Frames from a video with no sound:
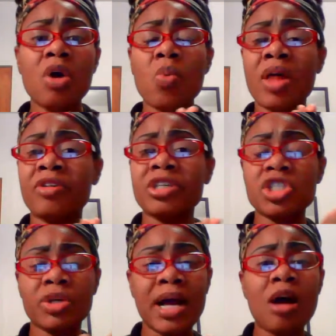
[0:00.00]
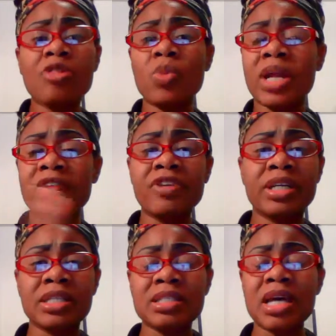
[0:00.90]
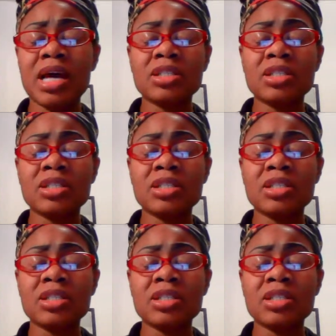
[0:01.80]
whether it's your health, whatever it is,